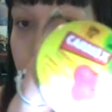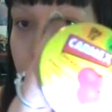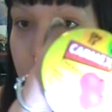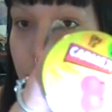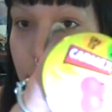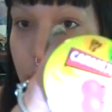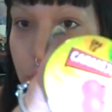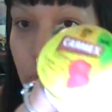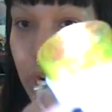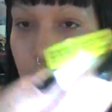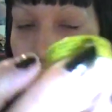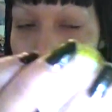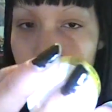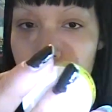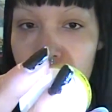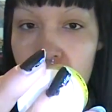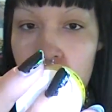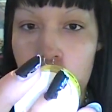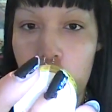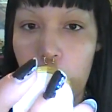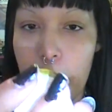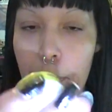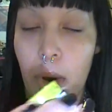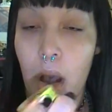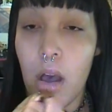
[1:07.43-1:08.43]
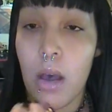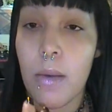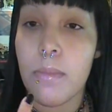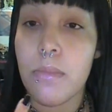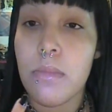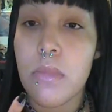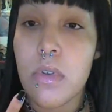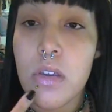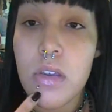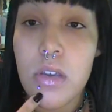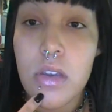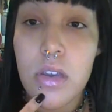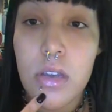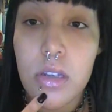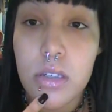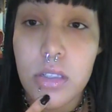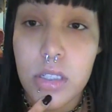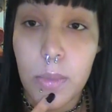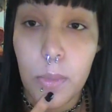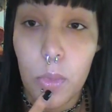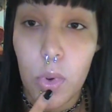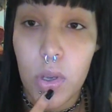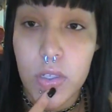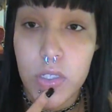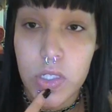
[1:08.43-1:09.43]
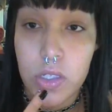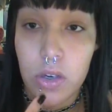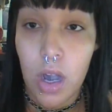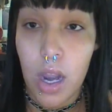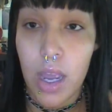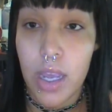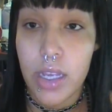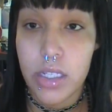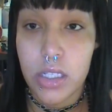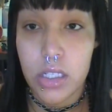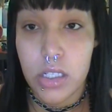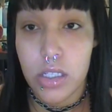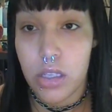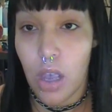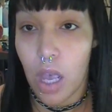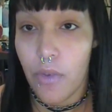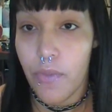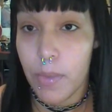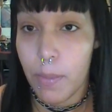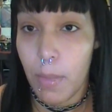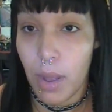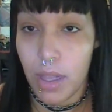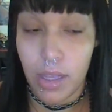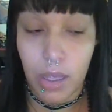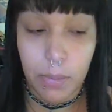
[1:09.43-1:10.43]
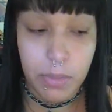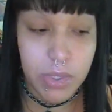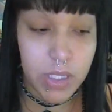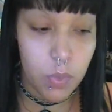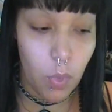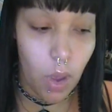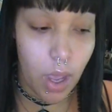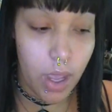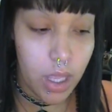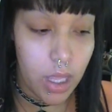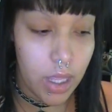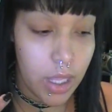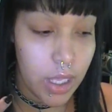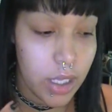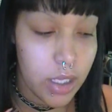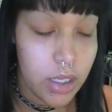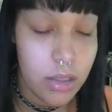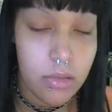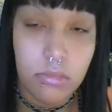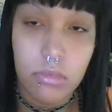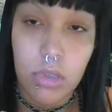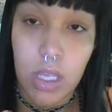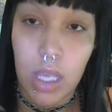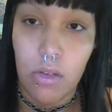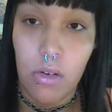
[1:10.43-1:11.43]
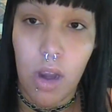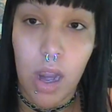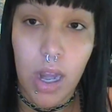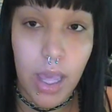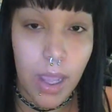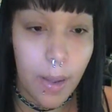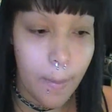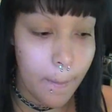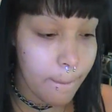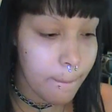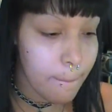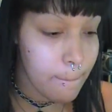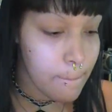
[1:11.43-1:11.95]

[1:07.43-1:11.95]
Cherry Lip Balm to moisturize and soften my lips while I get ready.